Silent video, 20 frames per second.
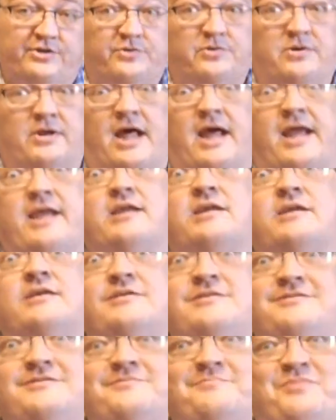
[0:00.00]
on
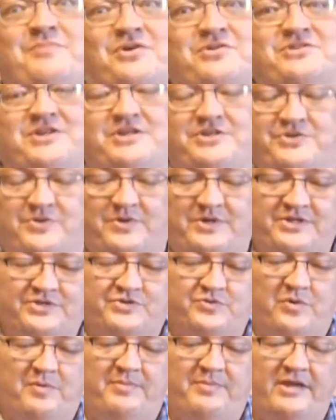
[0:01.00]
the Canon
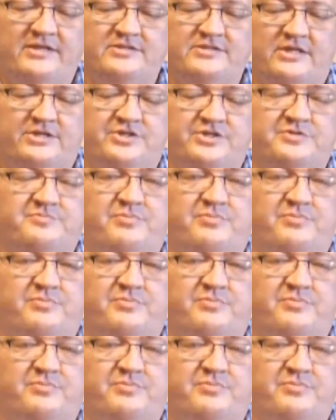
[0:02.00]
Lures